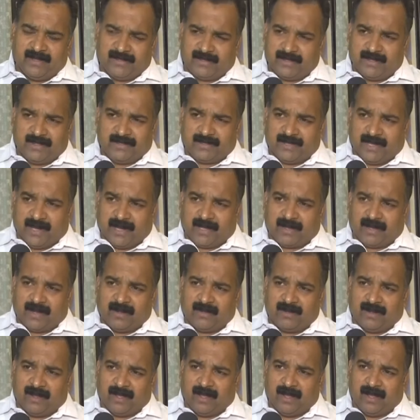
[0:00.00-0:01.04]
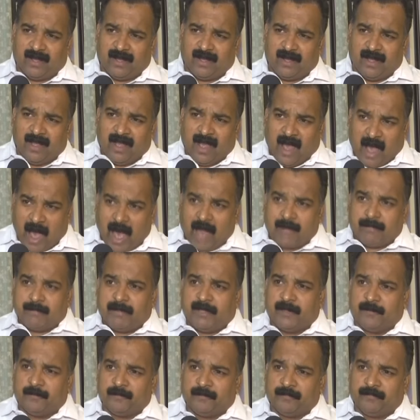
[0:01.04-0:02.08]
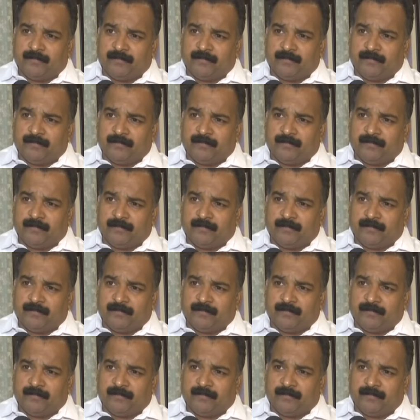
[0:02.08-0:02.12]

Sri Lankan army?